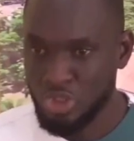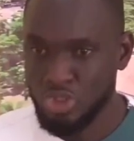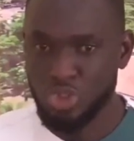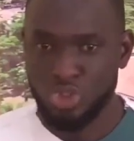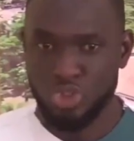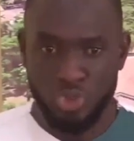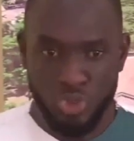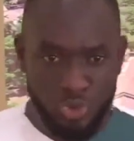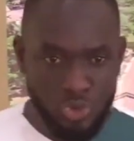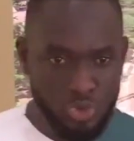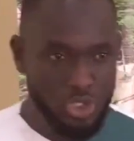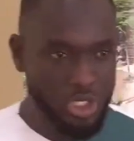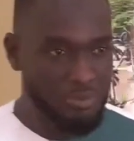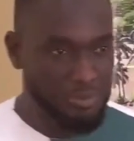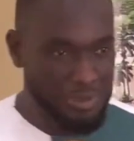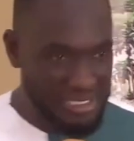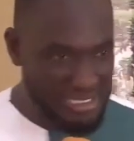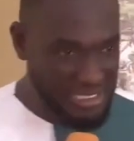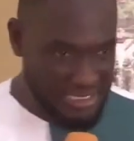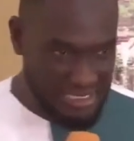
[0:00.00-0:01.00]
Do not
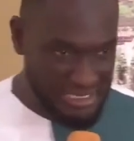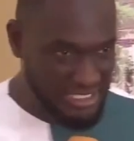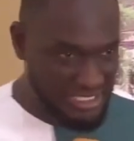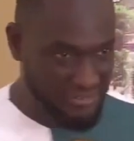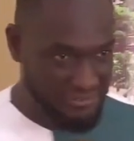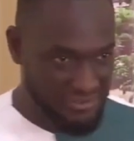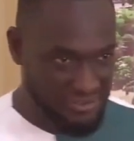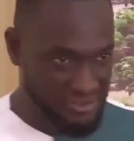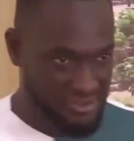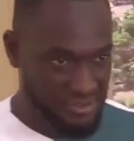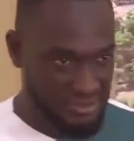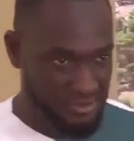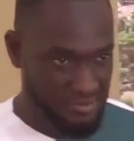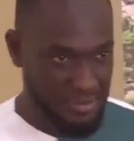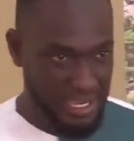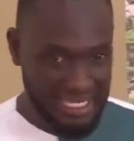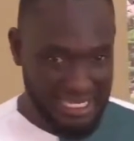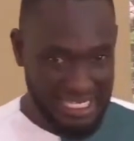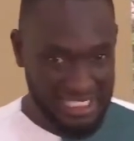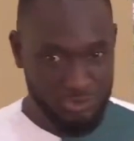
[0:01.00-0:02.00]
be deceived
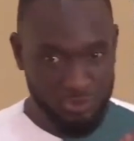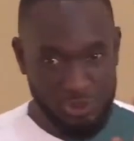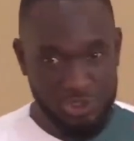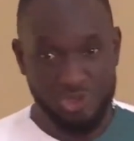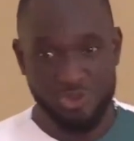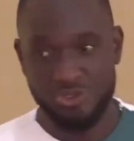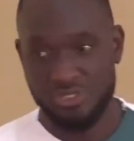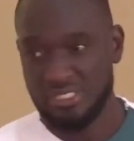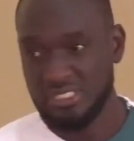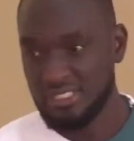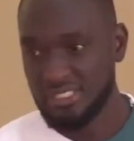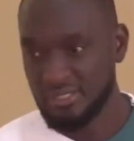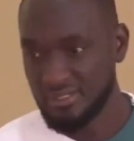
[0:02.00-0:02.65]
by that which you see.